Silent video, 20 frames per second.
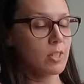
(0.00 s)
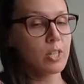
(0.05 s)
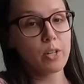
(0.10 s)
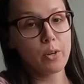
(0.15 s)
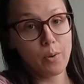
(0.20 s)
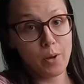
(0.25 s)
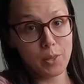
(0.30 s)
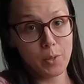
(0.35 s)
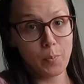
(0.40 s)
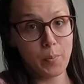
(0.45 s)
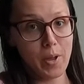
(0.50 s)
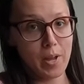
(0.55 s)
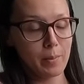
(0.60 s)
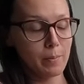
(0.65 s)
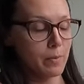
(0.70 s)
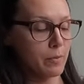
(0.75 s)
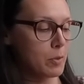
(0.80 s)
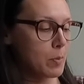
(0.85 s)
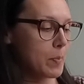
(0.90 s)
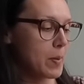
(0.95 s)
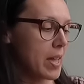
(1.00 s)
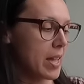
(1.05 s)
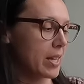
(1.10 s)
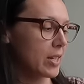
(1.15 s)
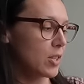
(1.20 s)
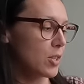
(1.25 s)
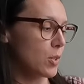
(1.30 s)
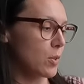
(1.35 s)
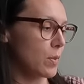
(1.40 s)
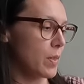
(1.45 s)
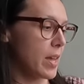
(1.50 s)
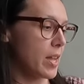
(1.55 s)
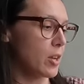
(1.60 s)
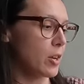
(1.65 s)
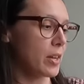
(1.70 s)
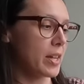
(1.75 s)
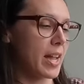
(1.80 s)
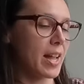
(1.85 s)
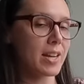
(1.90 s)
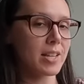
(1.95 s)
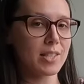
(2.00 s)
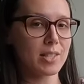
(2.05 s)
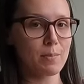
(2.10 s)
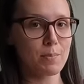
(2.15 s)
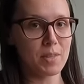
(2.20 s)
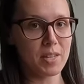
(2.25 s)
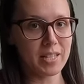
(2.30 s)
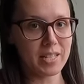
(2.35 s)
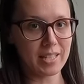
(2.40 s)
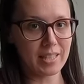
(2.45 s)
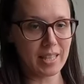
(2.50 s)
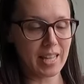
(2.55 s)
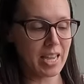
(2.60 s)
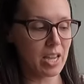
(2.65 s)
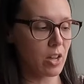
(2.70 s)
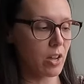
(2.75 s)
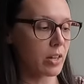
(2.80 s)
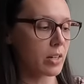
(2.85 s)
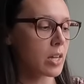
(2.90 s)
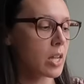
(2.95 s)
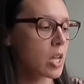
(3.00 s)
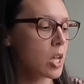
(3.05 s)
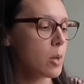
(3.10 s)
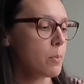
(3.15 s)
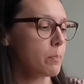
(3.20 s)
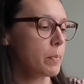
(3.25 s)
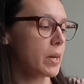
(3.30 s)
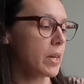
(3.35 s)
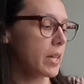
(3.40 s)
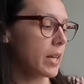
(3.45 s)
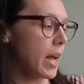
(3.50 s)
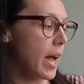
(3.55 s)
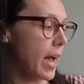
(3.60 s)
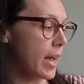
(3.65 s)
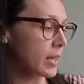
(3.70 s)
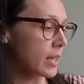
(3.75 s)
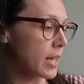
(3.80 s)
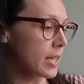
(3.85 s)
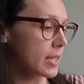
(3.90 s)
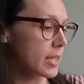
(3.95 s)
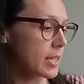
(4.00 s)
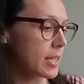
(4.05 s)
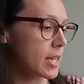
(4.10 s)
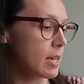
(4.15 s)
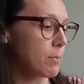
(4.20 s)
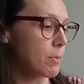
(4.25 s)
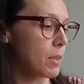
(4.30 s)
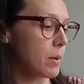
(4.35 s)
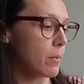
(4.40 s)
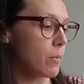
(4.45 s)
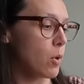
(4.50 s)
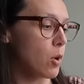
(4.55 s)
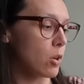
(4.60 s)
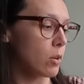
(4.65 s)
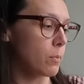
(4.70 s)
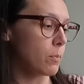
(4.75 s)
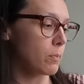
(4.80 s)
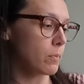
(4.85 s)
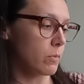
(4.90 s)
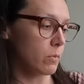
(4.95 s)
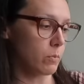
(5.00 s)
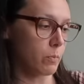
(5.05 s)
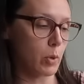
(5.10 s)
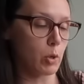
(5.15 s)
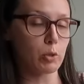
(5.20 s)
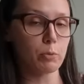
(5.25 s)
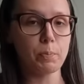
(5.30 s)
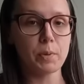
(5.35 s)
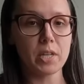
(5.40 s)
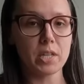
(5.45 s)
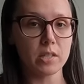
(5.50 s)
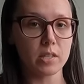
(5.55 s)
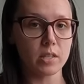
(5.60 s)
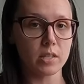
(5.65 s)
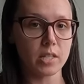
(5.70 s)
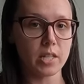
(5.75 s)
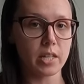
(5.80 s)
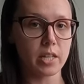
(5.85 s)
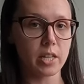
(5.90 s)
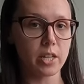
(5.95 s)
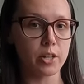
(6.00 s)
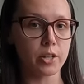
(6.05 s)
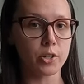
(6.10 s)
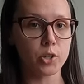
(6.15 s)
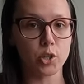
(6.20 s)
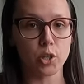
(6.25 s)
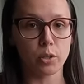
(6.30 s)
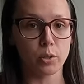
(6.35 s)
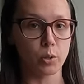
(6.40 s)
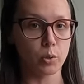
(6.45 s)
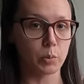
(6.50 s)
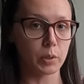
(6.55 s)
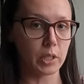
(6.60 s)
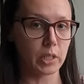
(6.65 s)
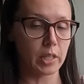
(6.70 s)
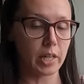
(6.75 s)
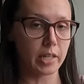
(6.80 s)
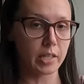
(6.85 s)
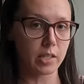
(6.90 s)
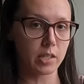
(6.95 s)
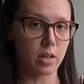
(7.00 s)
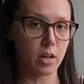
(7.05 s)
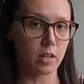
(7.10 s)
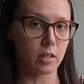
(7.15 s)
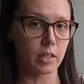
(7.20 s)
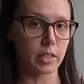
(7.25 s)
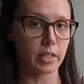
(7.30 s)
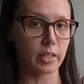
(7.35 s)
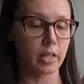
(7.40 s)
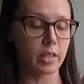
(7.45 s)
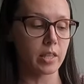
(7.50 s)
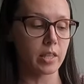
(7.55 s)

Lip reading: you know, on the bottom of the bed so that your cat has something to lay on. But I like to keep them all, both pieces in here. Jericho really likes cuddling